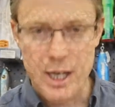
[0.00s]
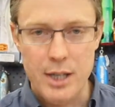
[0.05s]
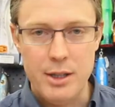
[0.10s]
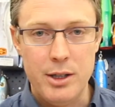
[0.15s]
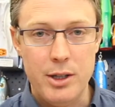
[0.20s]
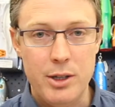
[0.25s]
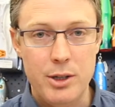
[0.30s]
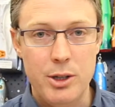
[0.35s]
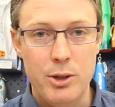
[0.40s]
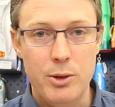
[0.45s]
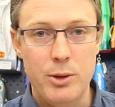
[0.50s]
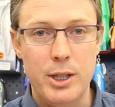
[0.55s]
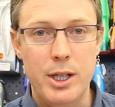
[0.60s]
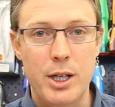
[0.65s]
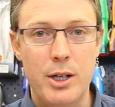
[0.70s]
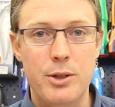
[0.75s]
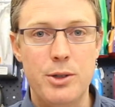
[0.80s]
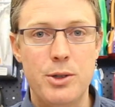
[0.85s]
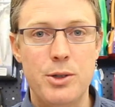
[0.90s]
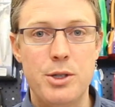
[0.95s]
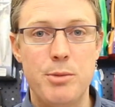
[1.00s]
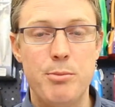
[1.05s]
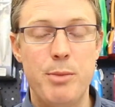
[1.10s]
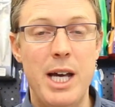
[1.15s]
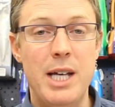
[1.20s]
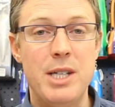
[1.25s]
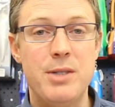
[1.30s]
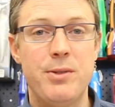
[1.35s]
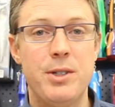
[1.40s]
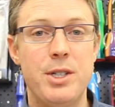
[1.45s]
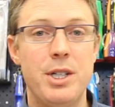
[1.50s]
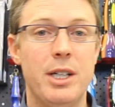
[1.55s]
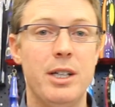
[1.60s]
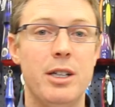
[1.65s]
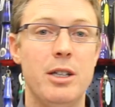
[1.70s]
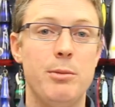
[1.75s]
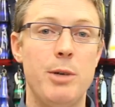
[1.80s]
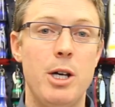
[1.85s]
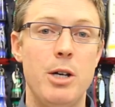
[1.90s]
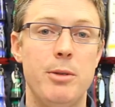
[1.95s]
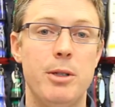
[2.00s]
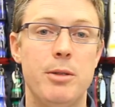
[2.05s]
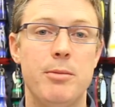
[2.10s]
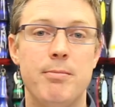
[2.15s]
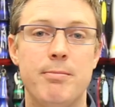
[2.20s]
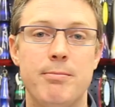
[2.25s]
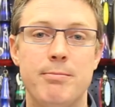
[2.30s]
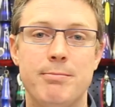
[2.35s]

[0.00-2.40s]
out the canoe and go and do some bass fishing at the moment.